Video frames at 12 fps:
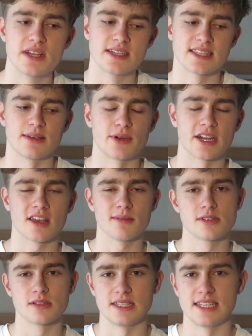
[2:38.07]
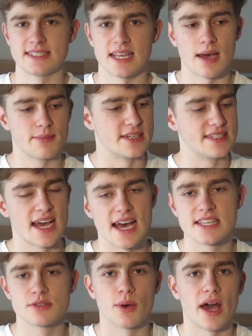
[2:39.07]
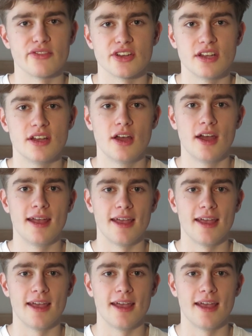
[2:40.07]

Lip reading: So then when it comes to the exam, the test, whatever,